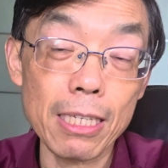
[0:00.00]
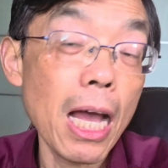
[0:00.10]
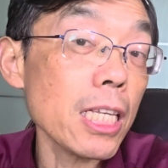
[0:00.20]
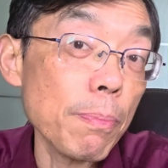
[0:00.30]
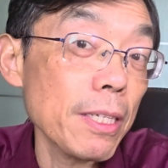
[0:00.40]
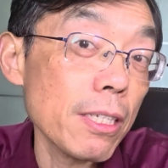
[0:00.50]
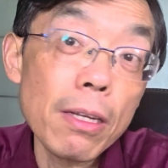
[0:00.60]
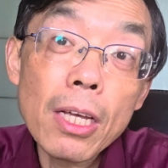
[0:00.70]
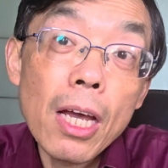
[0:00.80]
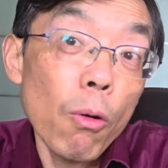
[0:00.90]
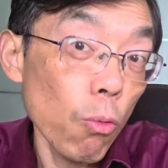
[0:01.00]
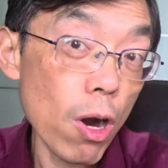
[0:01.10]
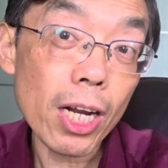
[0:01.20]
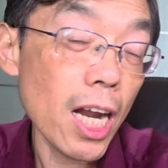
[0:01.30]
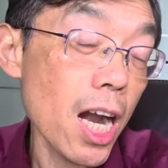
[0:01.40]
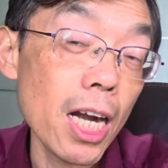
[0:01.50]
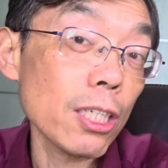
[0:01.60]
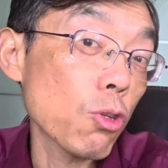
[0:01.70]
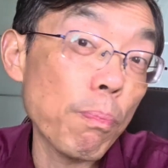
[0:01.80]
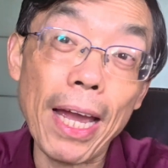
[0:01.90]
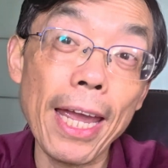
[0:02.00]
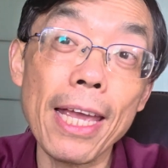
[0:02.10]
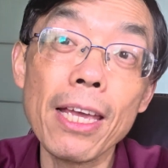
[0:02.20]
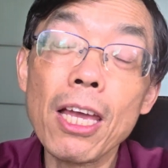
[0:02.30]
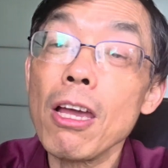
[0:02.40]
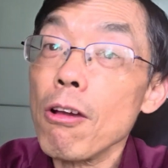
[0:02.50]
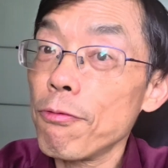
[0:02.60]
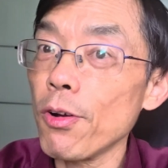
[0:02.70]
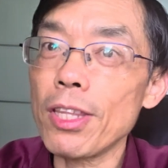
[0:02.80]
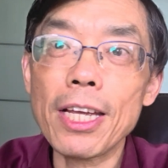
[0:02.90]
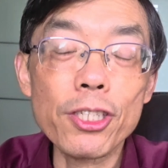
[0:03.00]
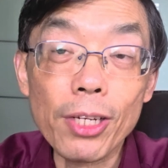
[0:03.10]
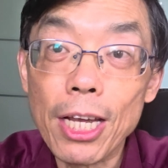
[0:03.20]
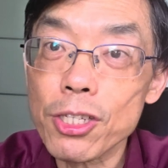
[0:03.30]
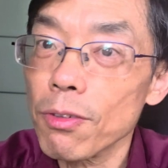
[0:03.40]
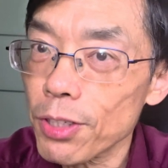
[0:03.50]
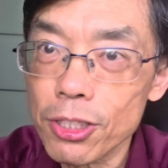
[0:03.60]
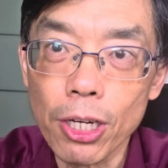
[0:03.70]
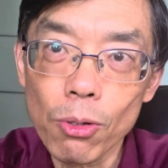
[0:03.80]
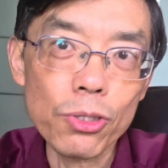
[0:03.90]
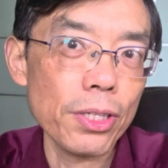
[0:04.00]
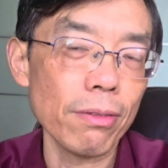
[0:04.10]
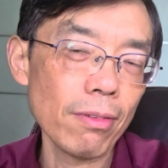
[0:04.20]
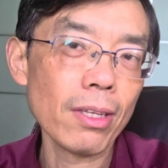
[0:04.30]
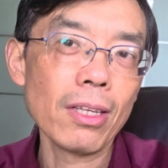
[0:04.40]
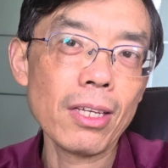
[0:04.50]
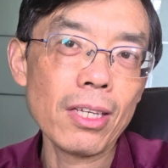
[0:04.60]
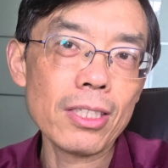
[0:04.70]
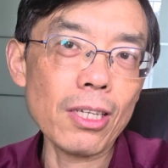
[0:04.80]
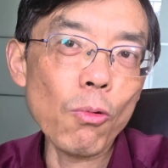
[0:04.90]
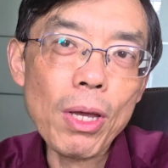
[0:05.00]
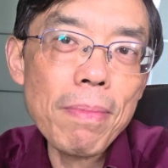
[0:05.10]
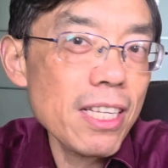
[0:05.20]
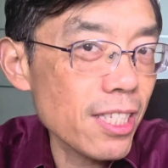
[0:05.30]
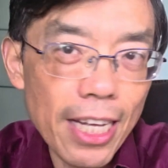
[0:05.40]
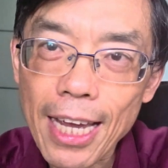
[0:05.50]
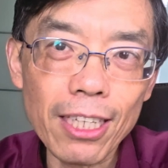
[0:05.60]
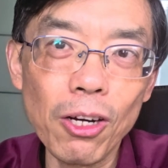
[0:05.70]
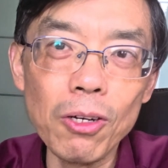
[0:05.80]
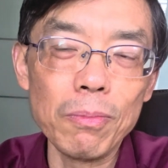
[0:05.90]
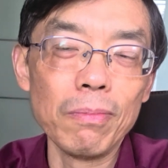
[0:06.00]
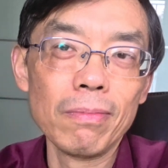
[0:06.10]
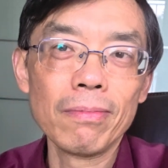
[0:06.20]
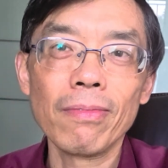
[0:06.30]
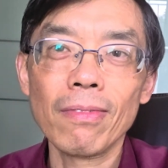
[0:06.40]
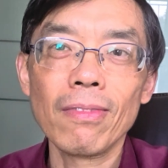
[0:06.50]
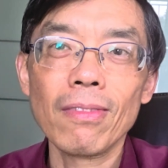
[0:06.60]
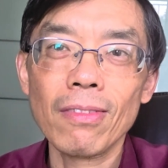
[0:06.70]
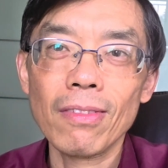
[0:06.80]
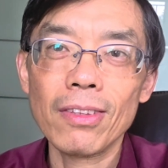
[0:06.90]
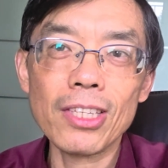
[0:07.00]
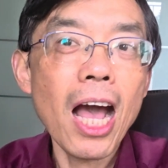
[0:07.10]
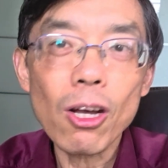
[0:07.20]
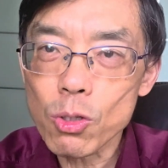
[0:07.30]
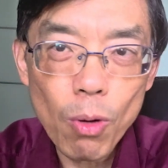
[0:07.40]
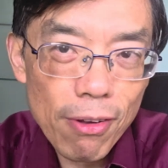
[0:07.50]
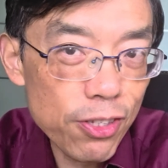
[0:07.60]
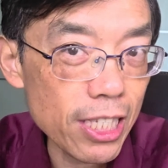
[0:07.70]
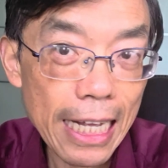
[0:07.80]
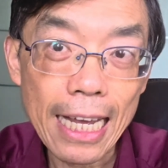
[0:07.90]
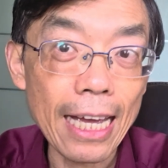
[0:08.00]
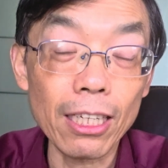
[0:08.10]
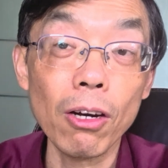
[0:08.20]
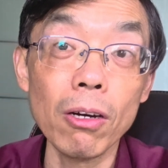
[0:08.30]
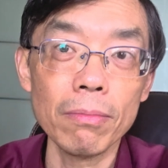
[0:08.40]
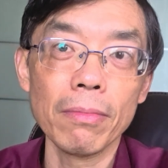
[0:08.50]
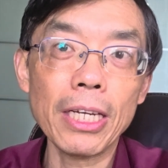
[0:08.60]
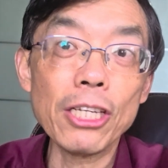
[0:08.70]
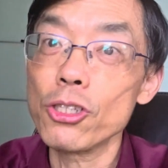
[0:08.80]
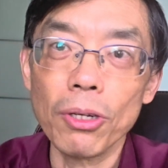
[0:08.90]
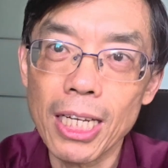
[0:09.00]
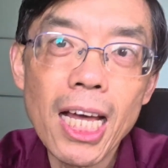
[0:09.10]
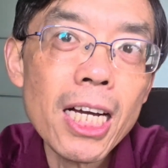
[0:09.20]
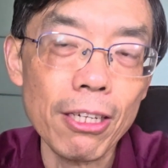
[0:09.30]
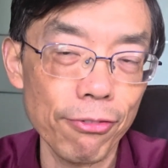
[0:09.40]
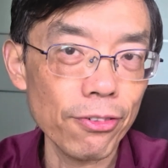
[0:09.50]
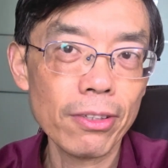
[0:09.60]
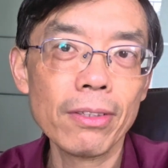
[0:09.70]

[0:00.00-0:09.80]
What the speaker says: The husband work hard to pay for the education of the children. The women stay at home. The housewife staying at home, enjoy life.